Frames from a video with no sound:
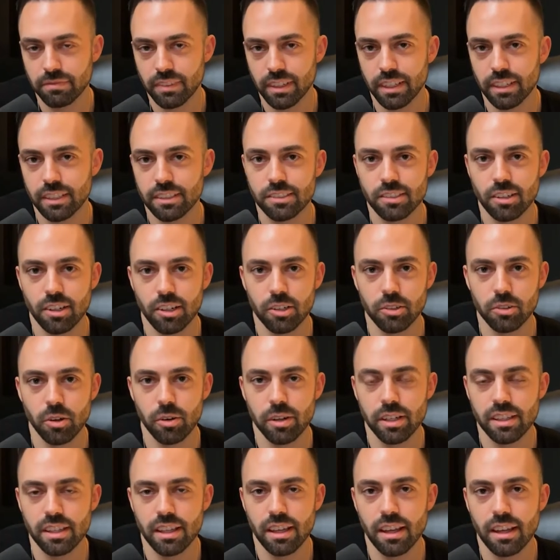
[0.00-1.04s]
and mm-hmm. start
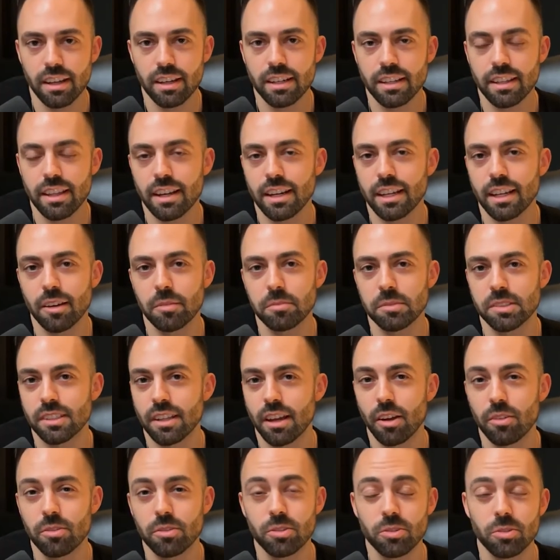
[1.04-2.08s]
growing that. And then it comes
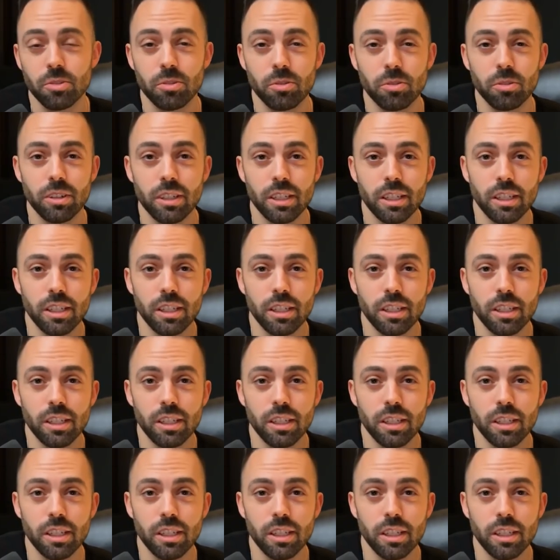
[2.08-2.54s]
down to